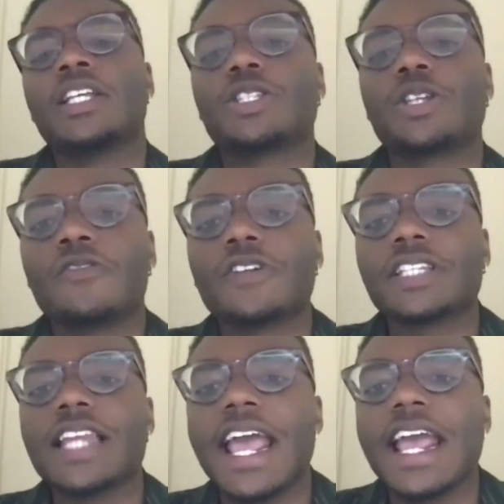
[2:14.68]
So for
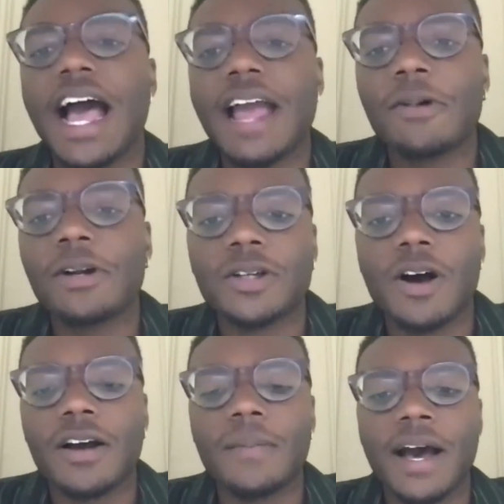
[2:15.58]
today, I want to
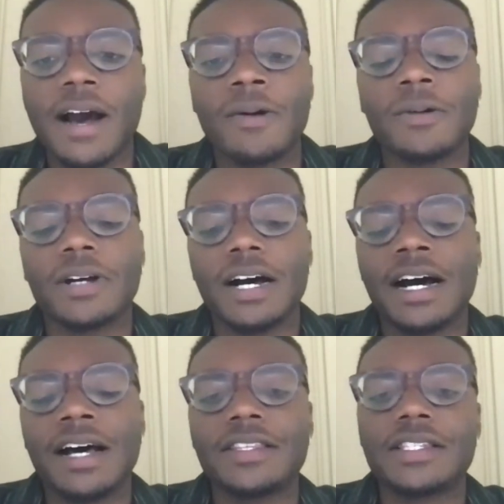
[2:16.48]
talk about
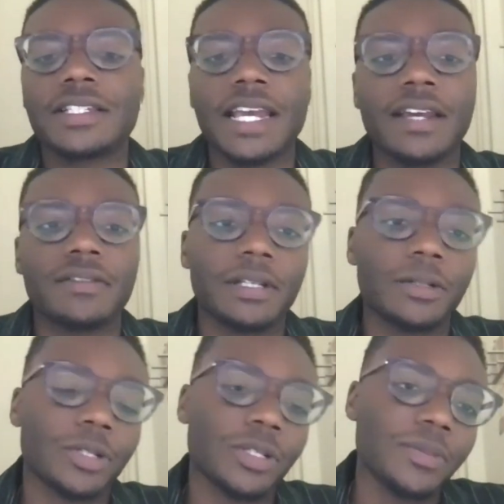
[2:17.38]
the state of the
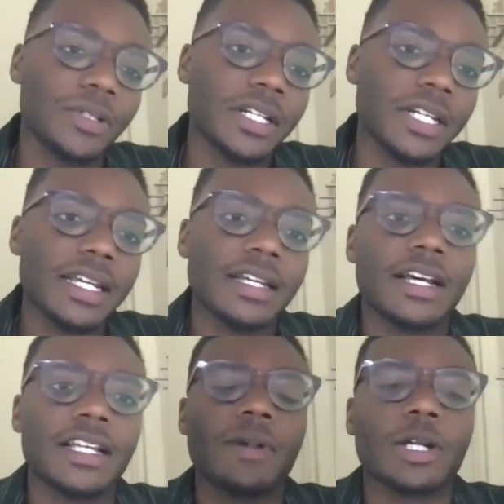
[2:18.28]
legal community,
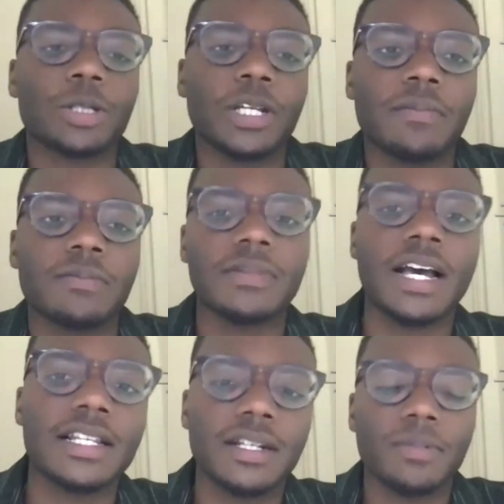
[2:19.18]
especially
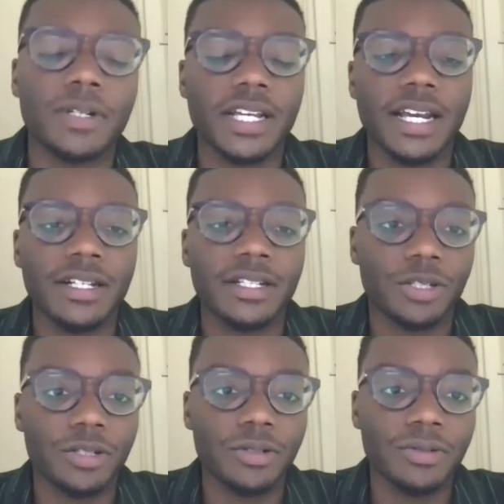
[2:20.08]
as it pertains
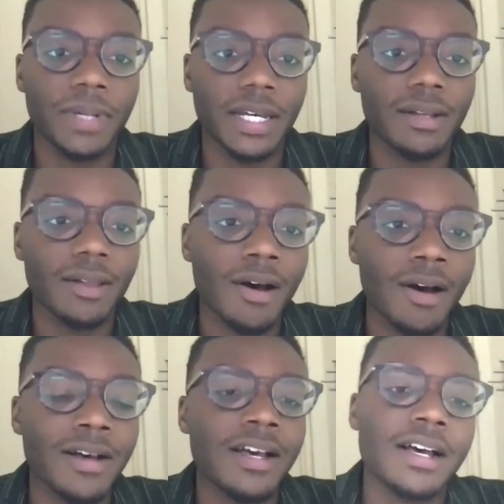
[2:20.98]
to big
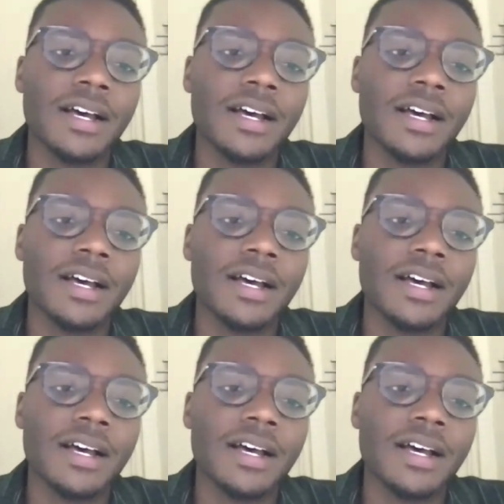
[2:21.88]
law.